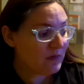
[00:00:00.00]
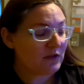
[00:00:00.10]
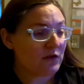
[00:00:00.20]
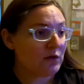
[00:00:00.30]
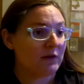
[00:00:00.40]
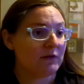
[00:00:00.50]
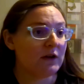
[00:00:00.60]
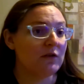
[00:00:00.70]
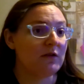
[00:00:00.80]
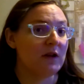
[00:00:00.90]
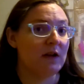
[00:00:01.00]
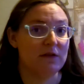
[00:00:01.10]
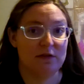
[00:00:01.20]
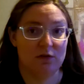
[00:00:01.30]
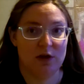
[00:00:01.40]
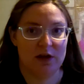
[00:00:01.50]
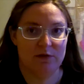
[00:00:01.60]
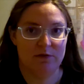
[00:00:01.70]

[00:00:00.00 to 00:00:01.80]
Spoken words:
So I figured it's still kind of